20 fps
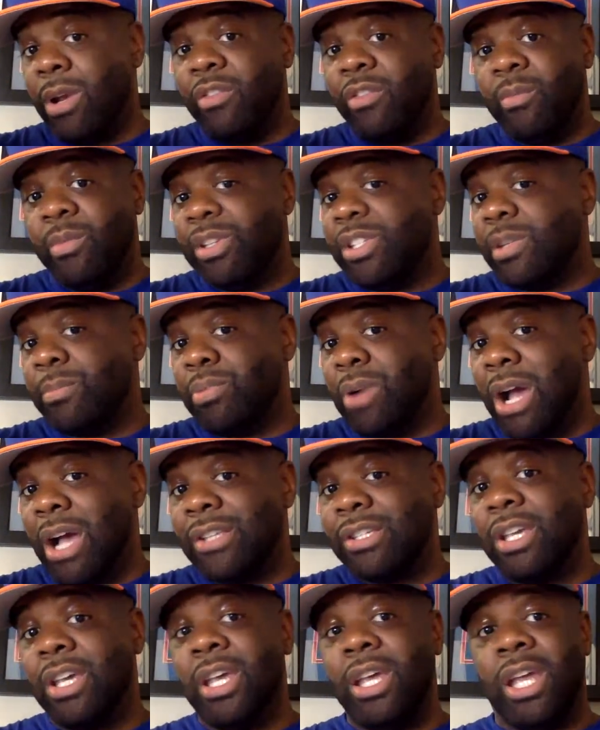even be
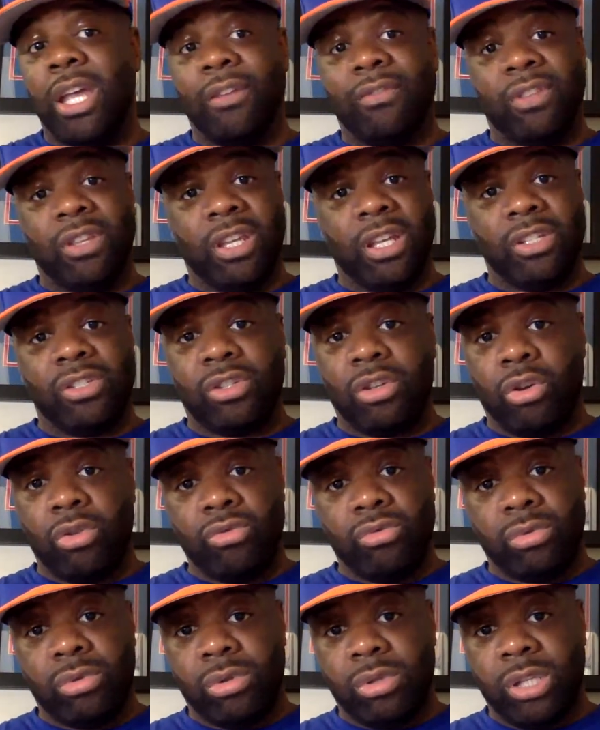surprised if the Knicks
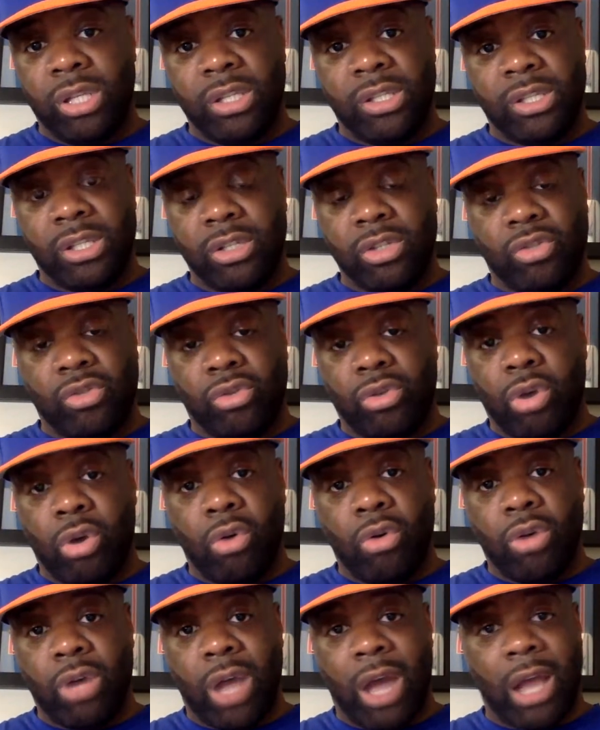go decent,
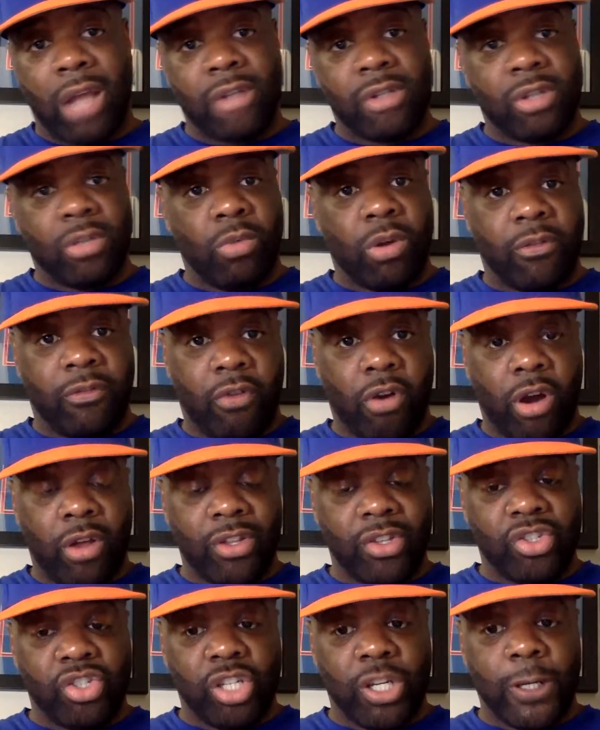go kind of somewhat far
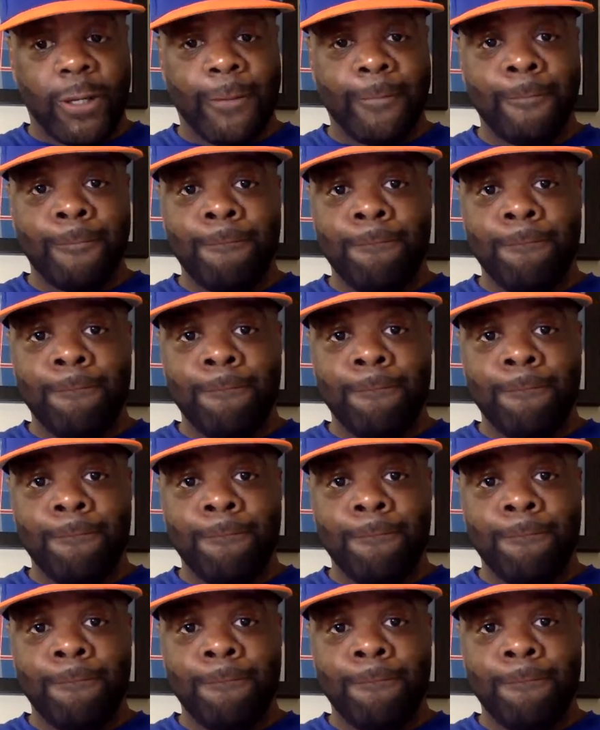this year,